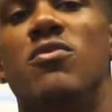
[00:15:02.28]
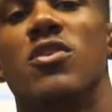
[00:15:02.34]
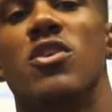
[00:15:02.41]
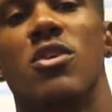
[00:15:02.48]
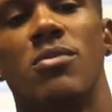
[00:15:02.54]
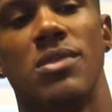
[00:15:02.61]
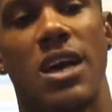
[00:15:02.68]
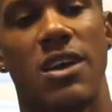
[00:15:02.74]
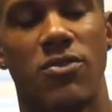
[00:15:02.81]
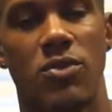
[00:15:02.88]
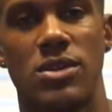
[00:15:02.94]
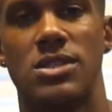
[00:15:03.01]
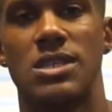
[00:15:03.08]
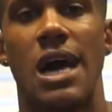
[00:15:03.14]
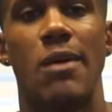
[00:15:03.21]
for Herbalife
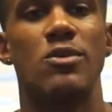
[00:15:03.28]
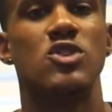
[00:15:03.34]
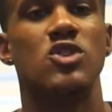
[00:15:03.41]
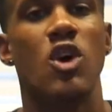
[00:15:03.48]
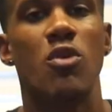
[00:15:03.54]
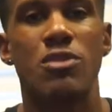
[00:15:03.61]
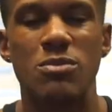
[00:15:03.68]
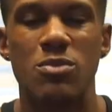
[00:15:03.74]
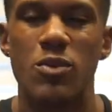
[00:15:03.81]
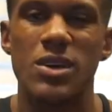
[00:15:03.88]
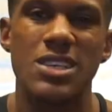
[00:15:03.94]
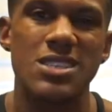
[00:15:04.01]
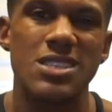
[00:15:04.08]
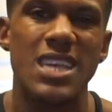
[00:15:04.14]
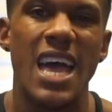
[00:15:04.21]
one time to show people
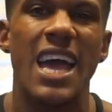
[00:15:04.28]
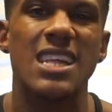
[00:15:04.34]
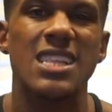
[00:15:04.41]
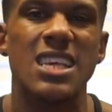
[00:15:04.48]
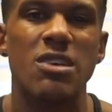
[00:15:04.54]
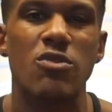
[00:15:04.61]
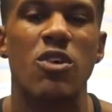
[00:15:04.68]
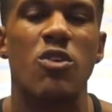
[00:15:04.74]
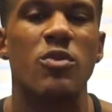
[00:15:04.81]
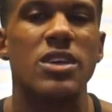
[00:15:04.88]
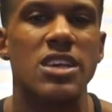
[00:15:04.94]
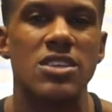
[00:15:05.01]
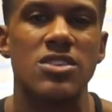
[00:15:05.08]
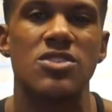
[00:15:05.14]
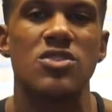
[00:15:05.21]
exactly what we
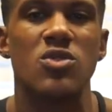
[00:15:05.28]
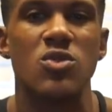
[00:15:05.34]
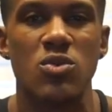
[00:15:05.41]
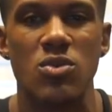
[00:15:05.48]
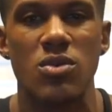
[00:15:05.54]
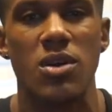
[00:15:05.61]
can do.